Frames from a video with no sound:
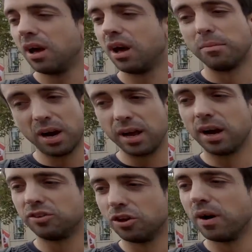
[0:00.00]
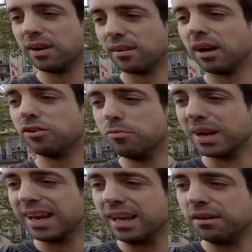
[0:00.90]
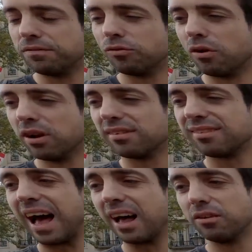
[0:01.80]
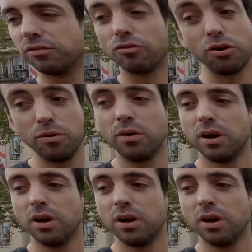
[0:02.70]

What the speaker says: I do believe or understand through